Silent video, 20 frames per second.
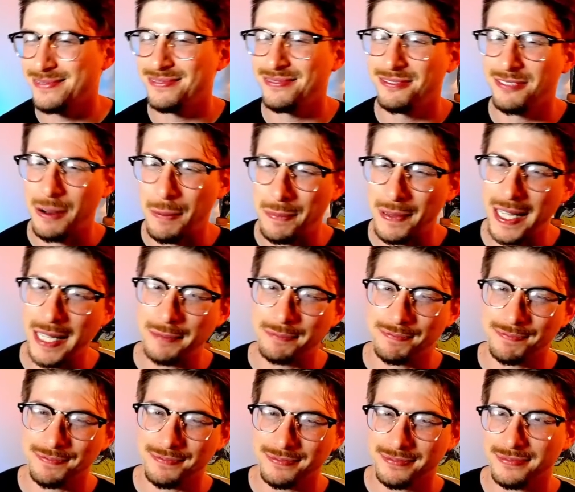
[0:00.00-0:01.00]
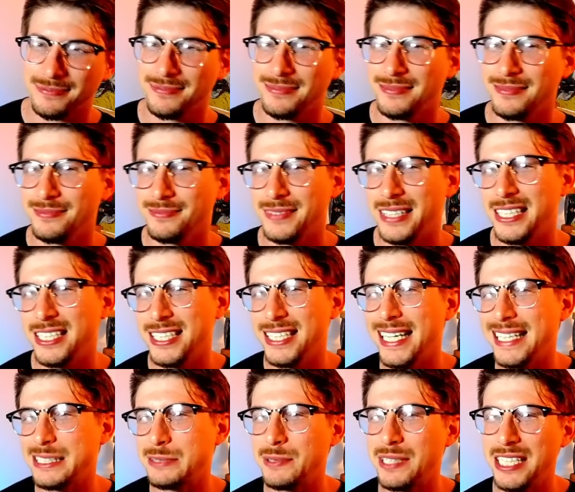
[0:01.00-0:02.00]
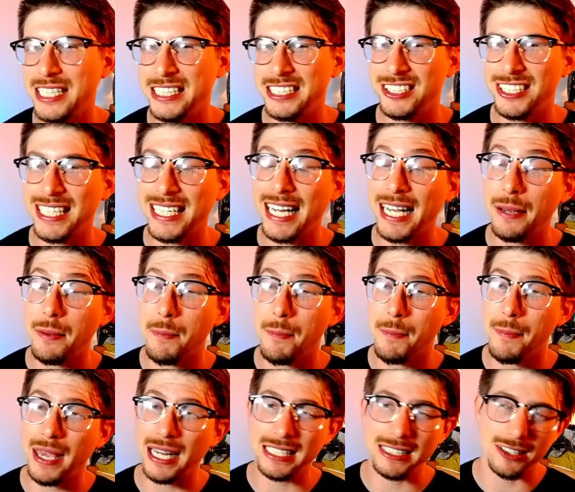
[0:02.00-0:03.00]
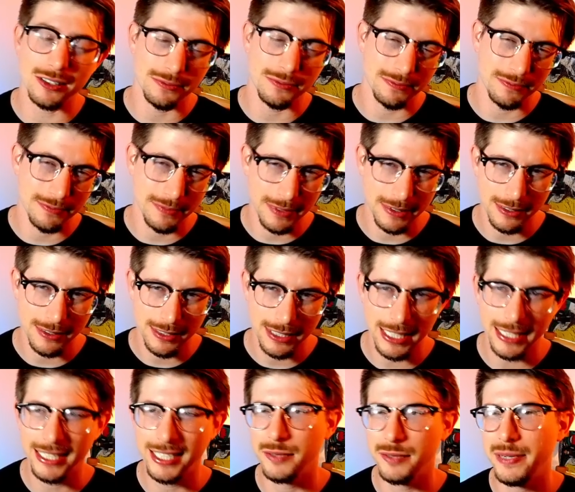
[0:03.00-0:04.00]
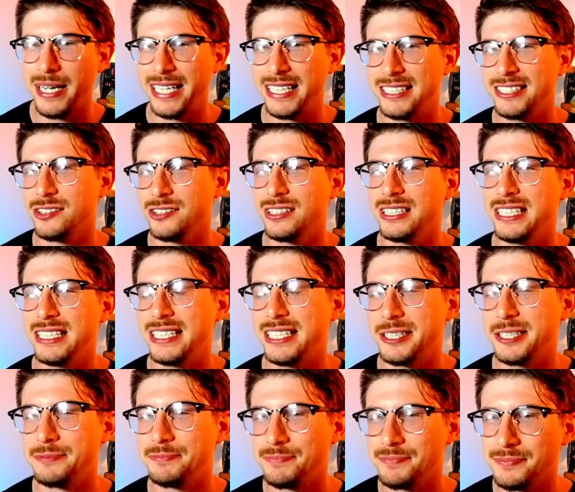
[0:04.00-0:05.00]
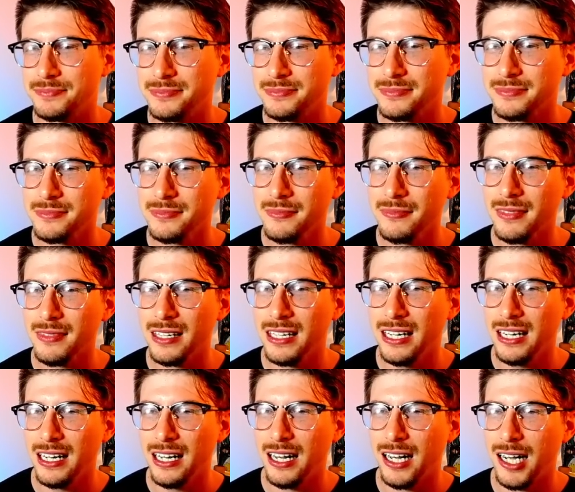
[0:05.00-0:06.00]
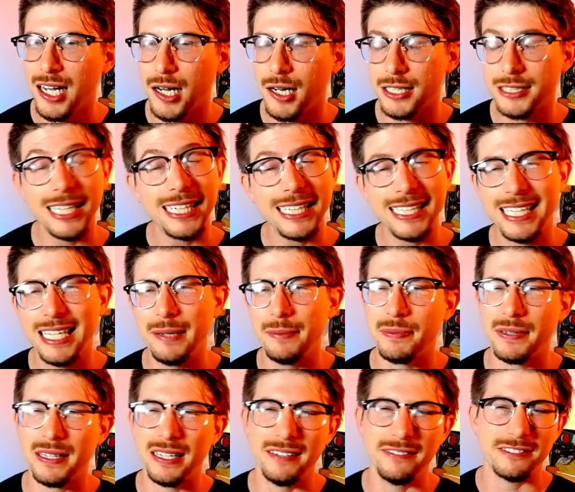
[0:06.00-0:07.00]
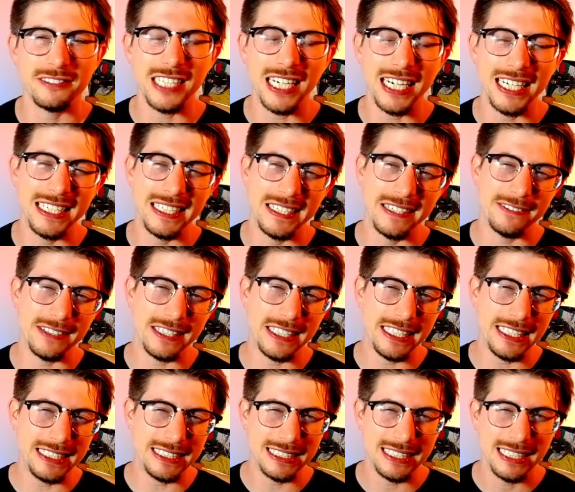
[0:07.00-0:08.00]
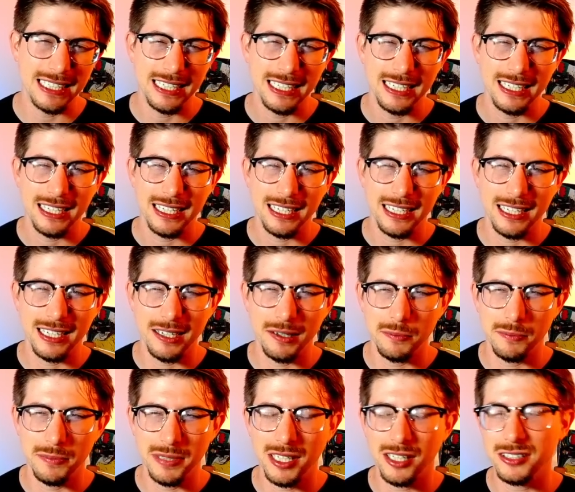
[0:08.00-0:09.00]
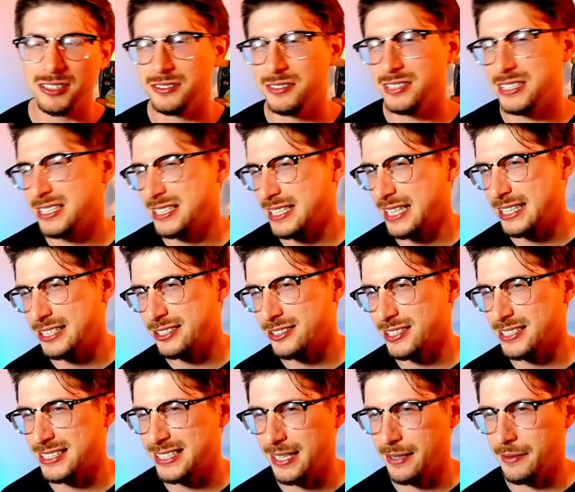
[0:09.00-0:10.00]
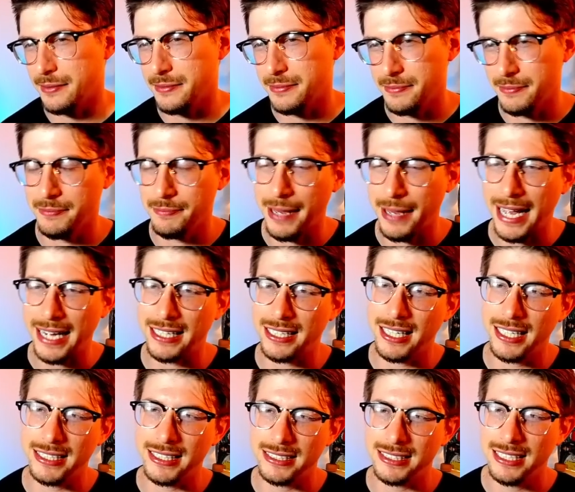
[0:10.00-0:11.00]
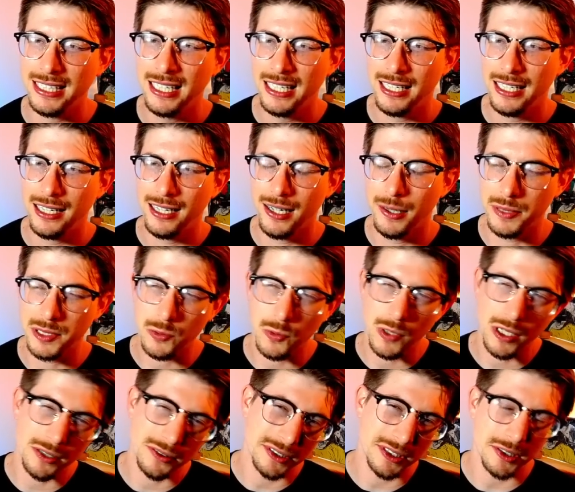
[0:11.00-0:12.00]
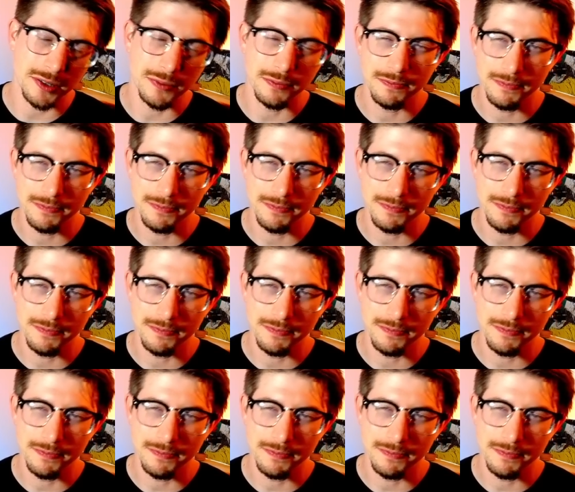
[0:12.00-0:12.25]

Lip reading: Well played. Into the next one, Dragonite, Magnezone. Got another Magnezone lead here. Try to keep a variety of leads, but also just interesting backlines as well. So